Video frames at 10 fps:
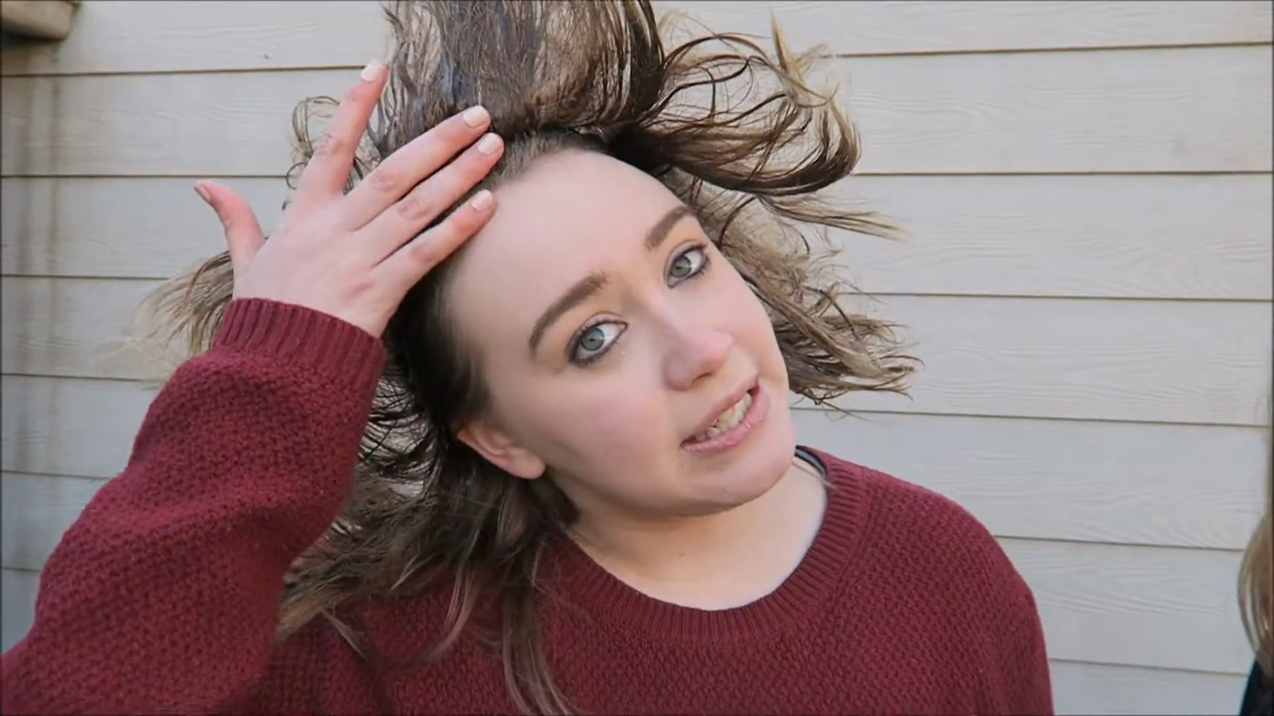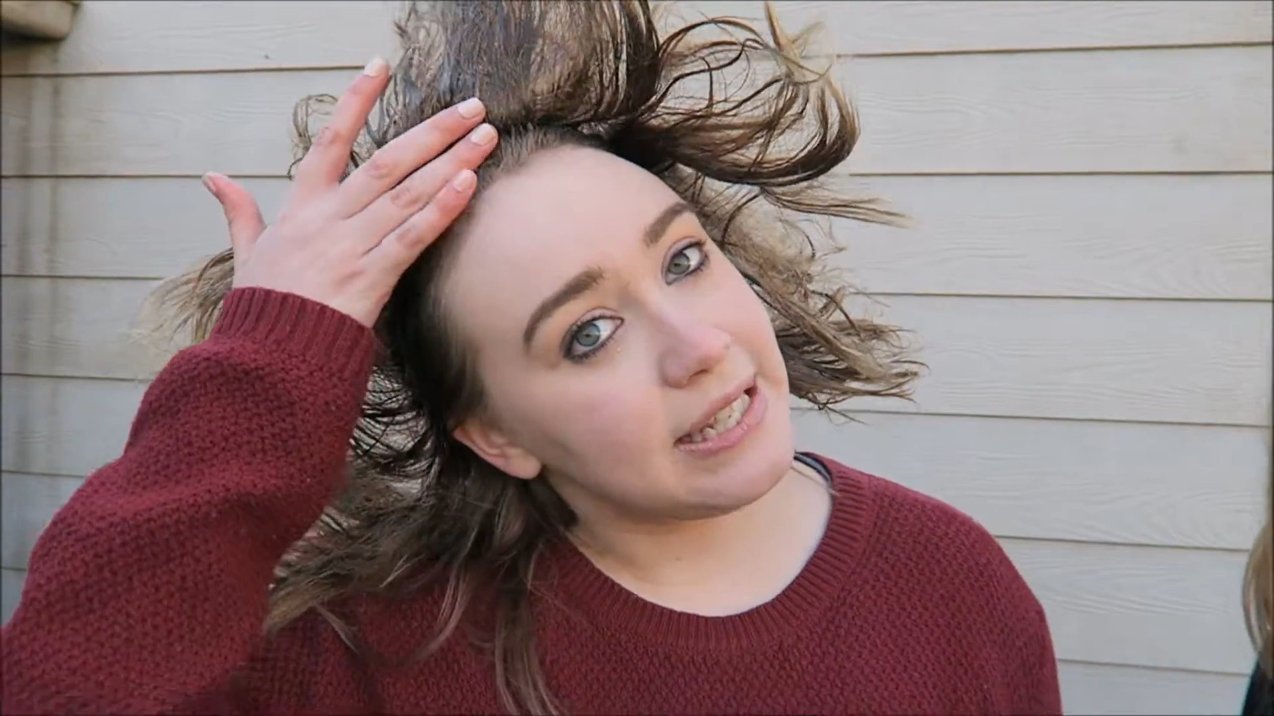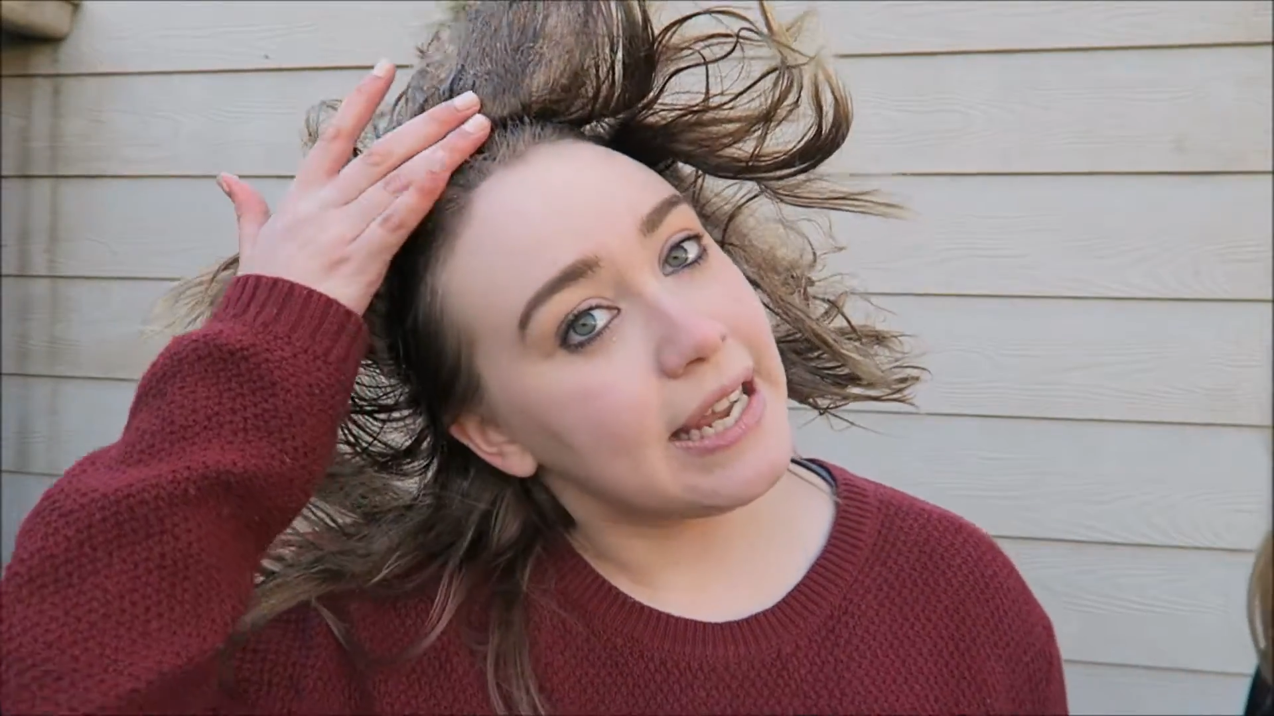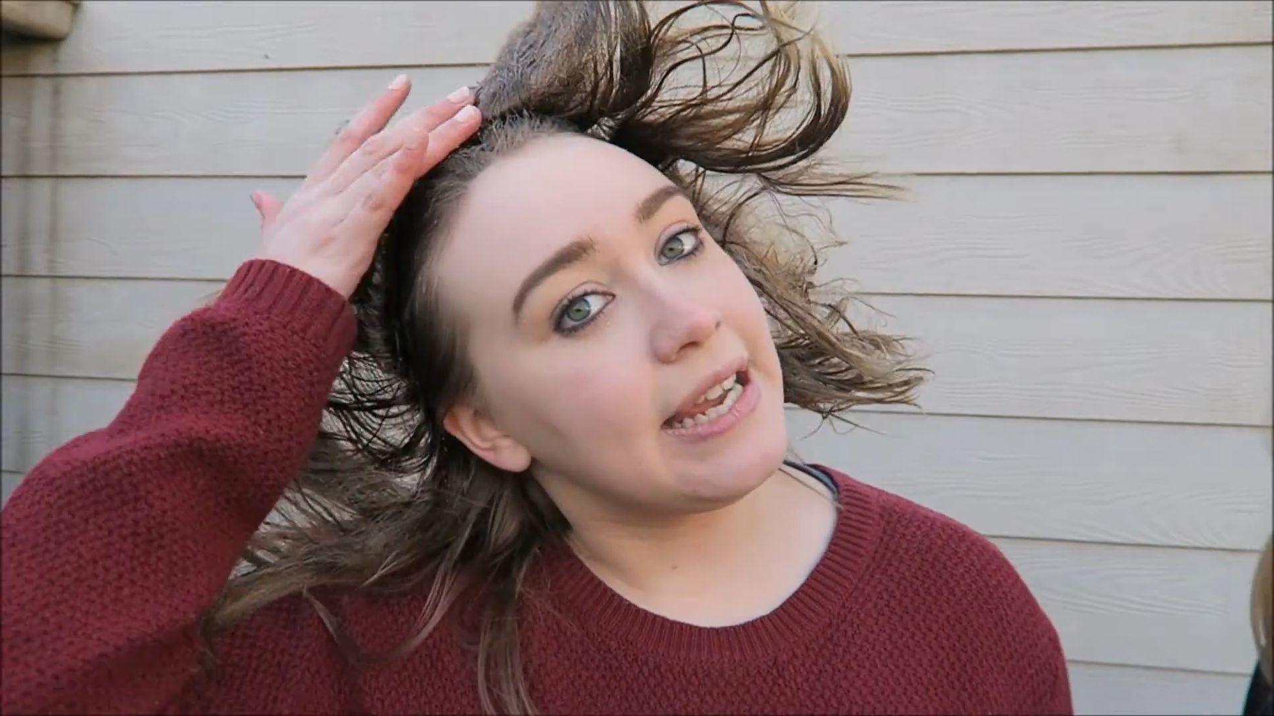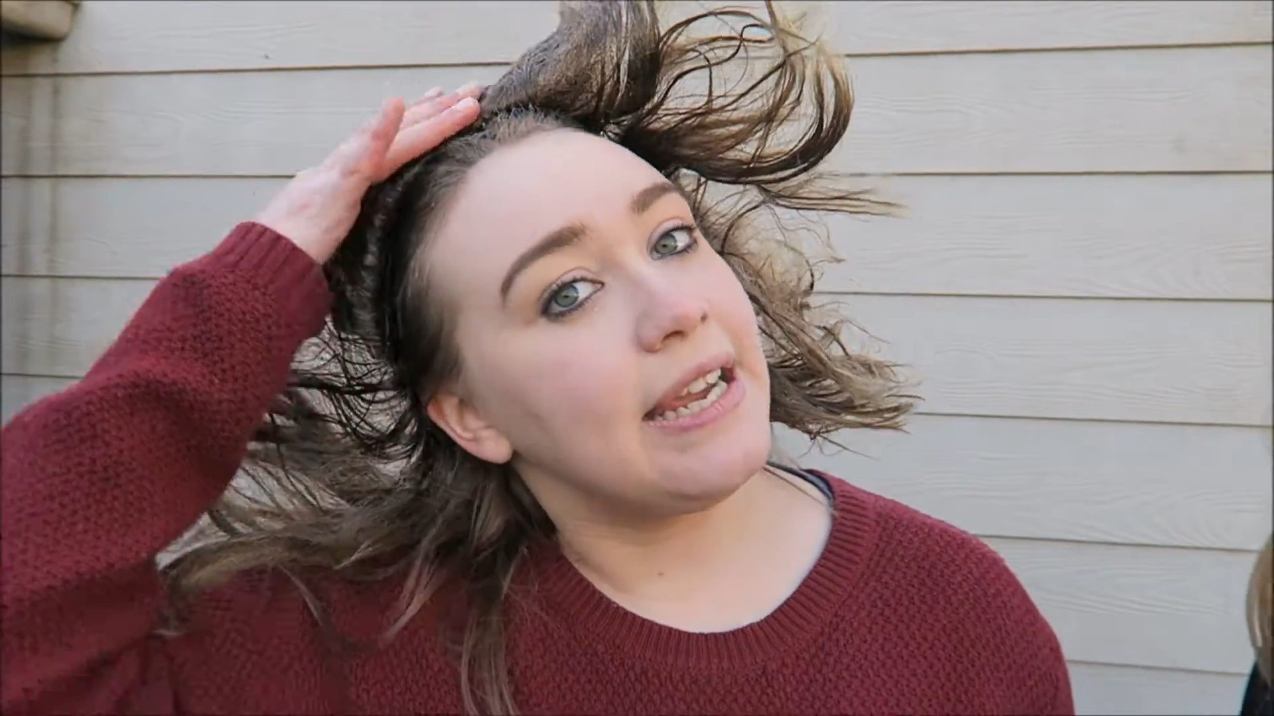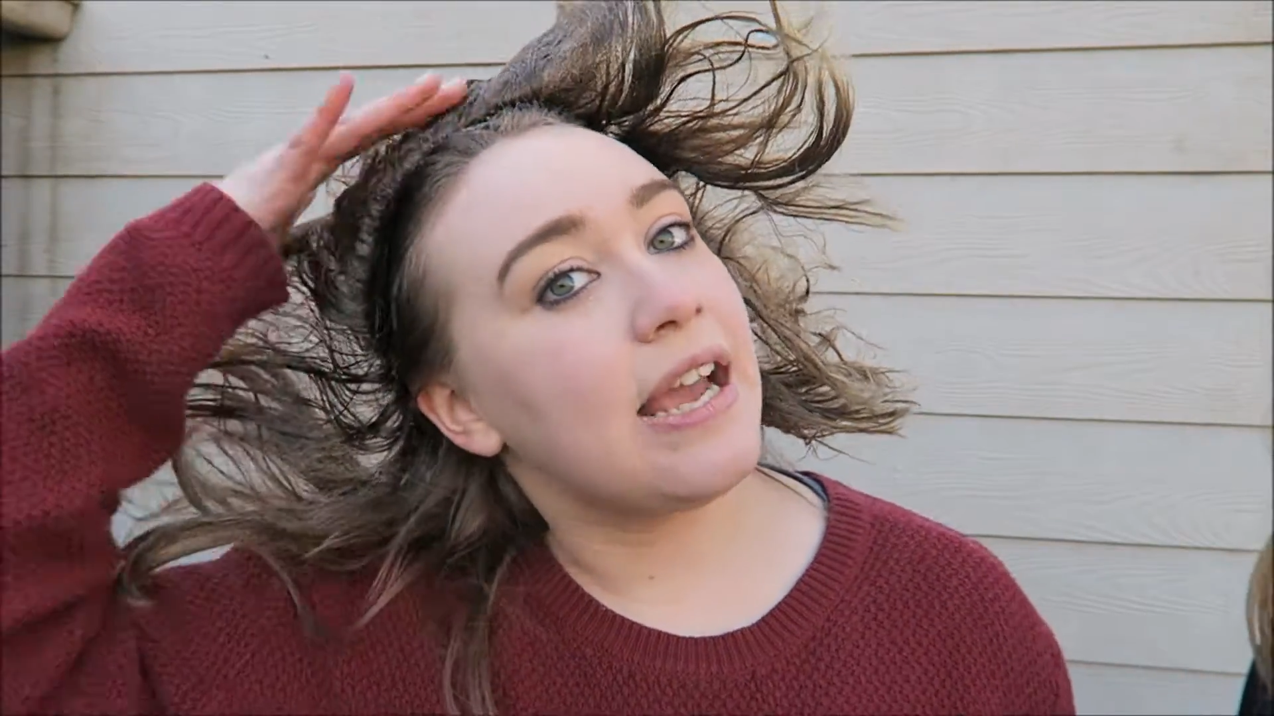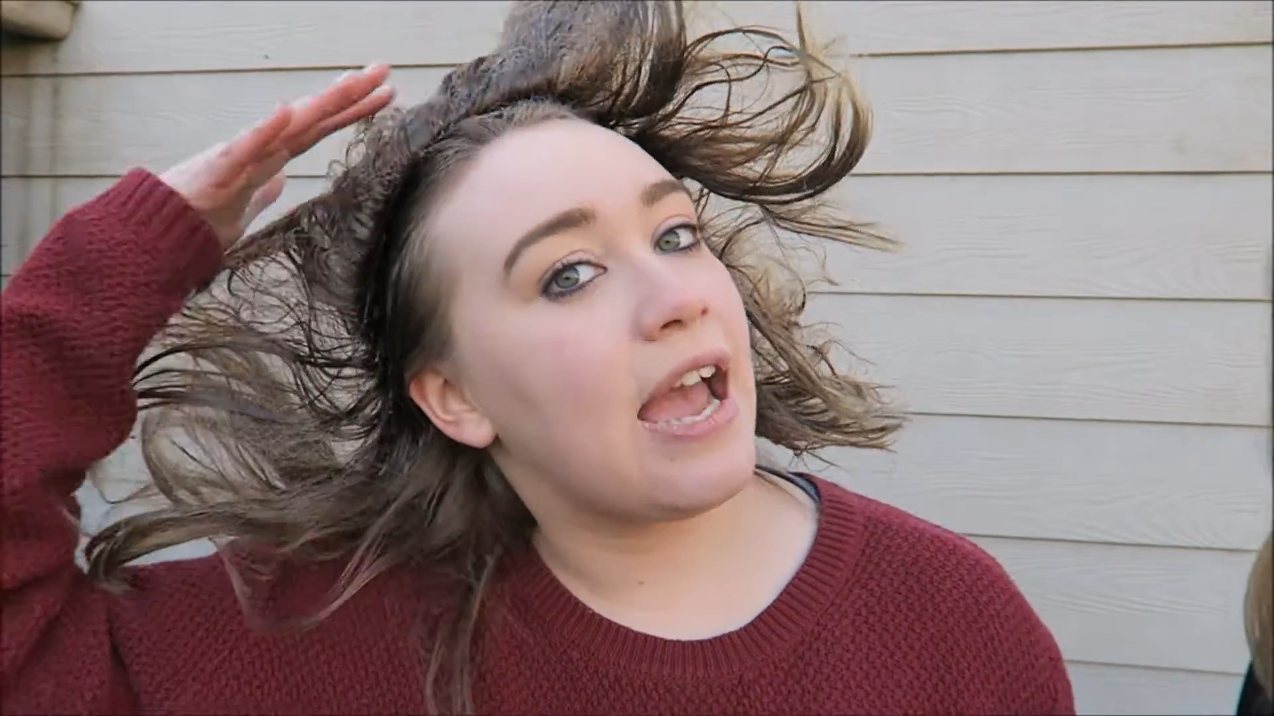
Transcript: to see